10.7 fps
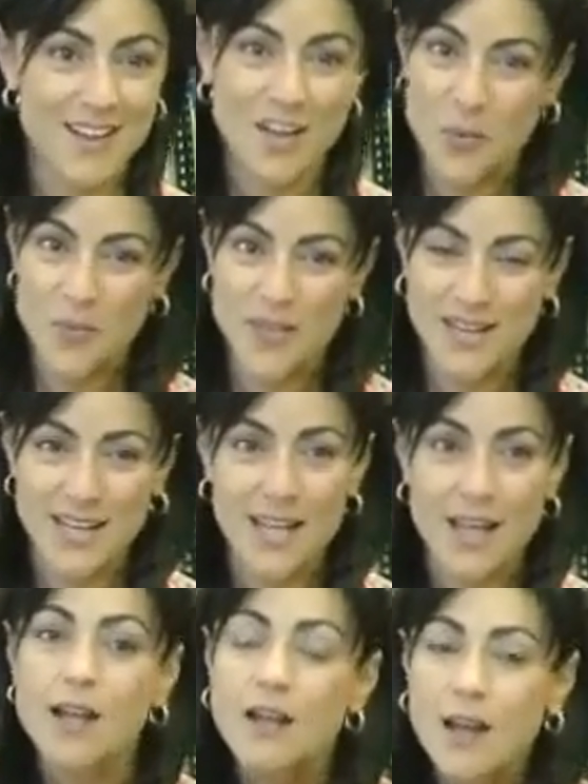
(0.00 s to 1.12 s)
Committee.
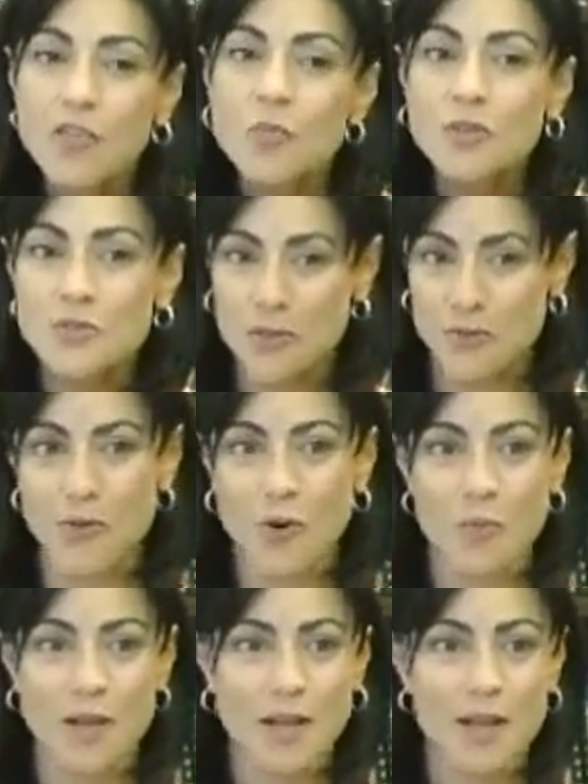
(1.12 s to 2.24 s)
Government
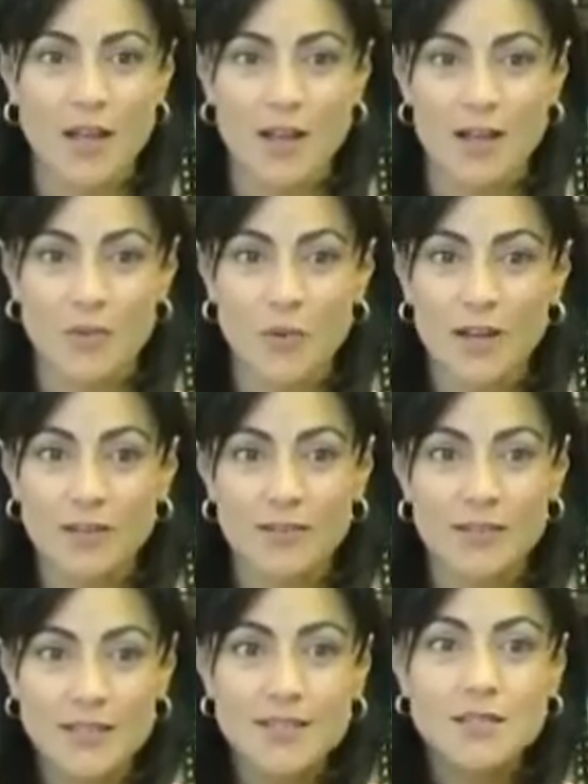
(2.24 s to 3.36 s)
reform. Well,
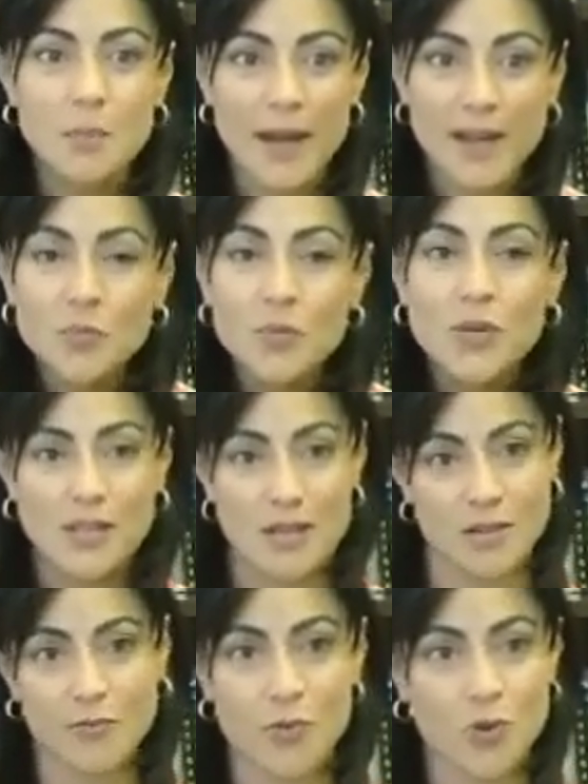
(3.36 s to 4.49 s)
this is about bringing
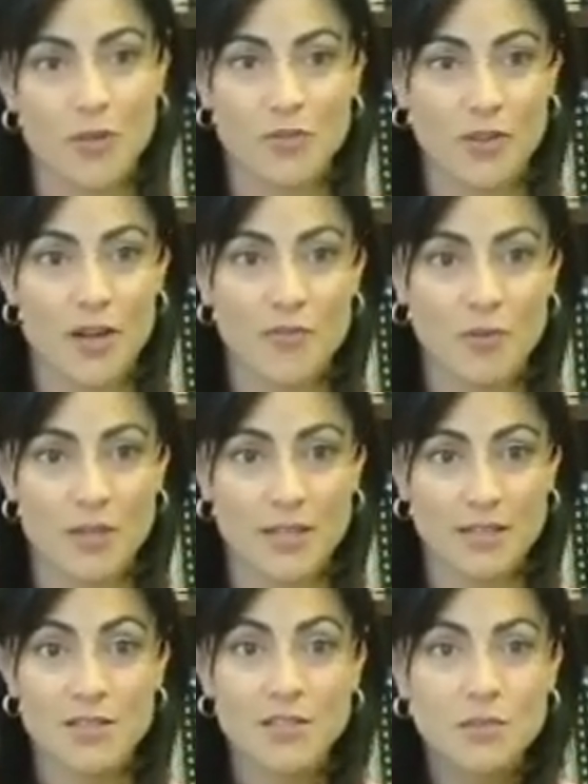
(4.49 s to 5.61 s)
reform into government.
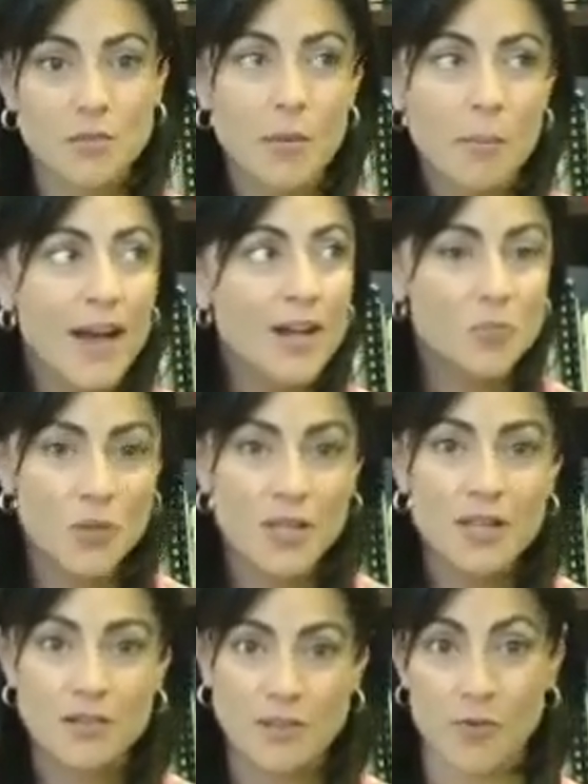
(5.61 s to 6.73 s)
This is about
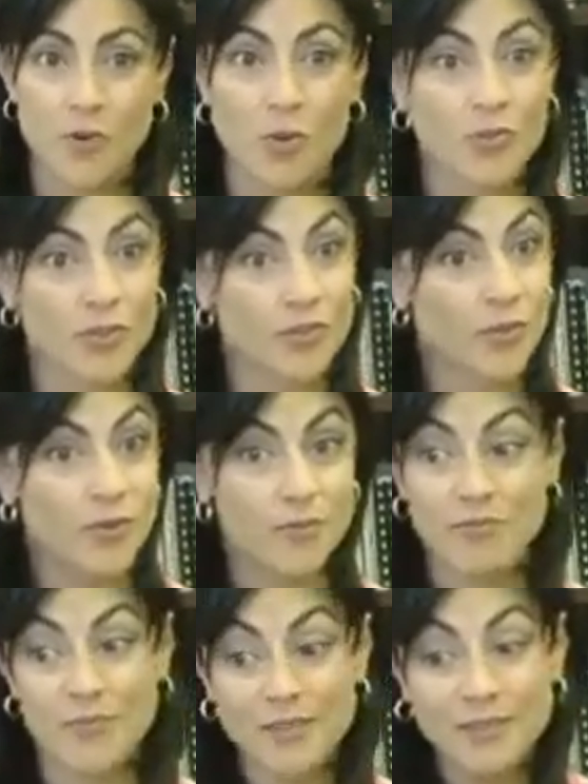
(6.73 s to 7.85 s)
bringing reforms
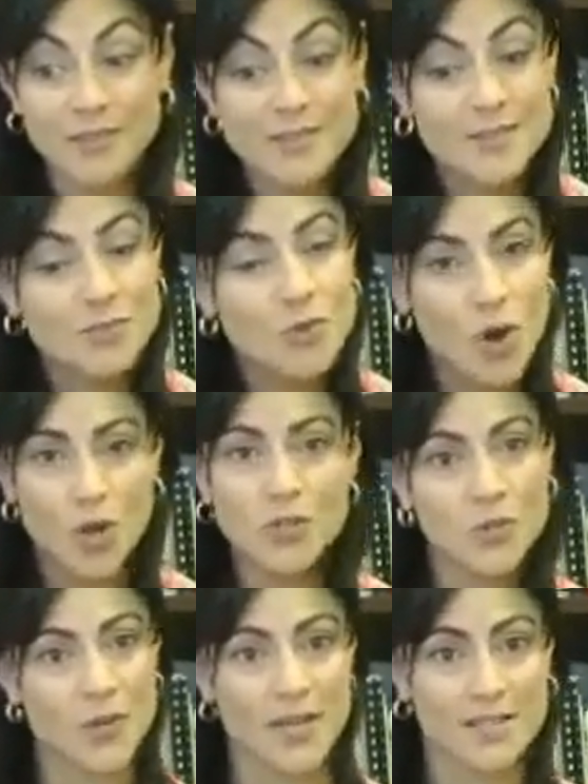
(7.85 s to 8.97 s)
into these
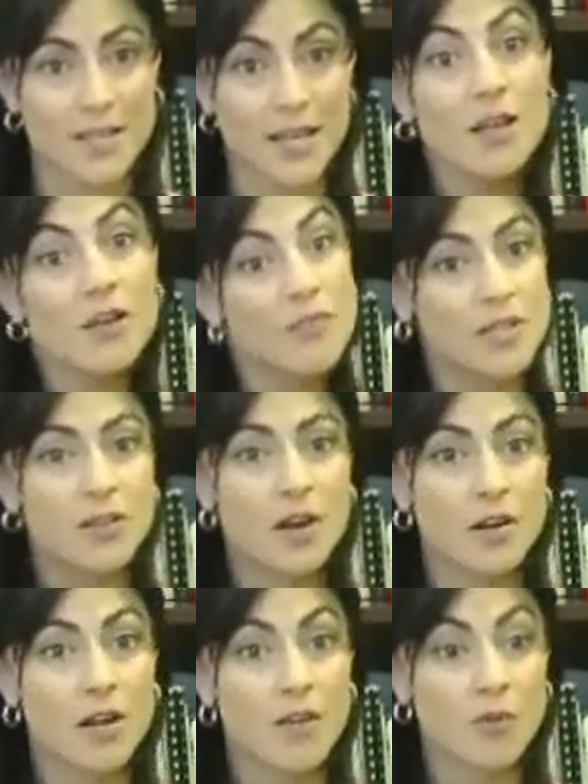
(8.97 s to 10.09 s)
wrongdoings within
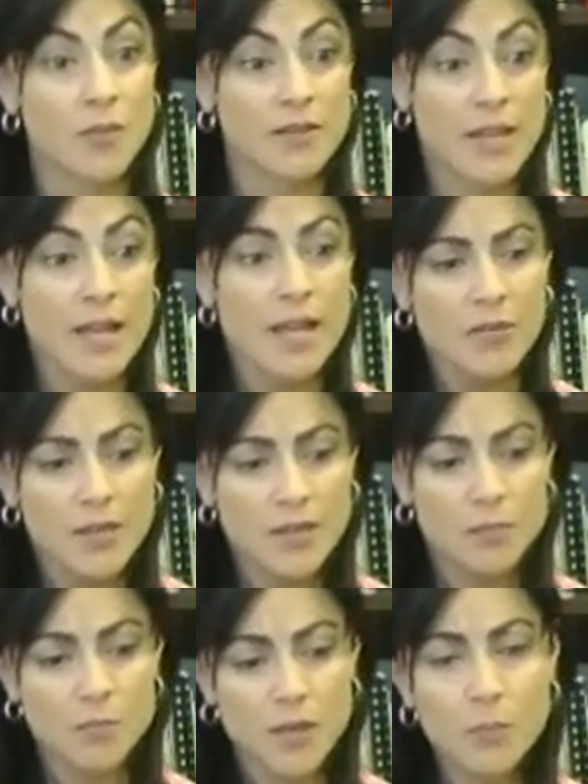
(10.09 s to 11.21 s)
our government,
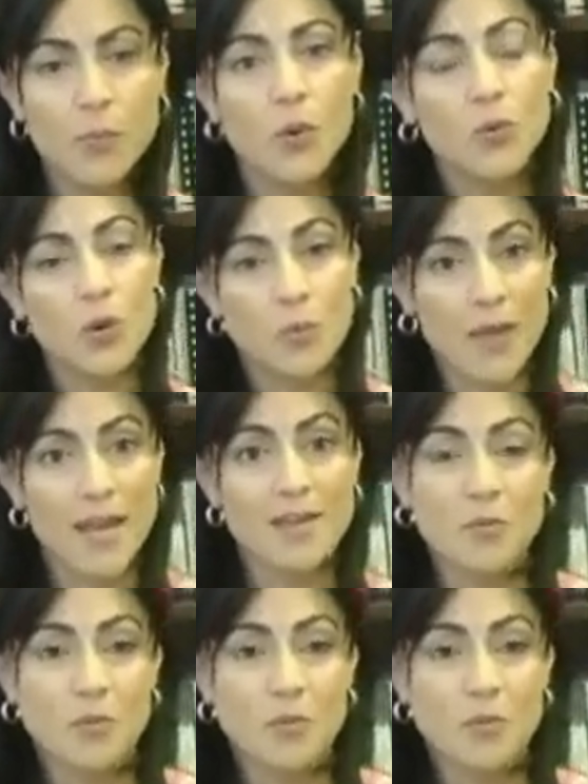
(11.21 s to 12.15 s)
with people who are paying the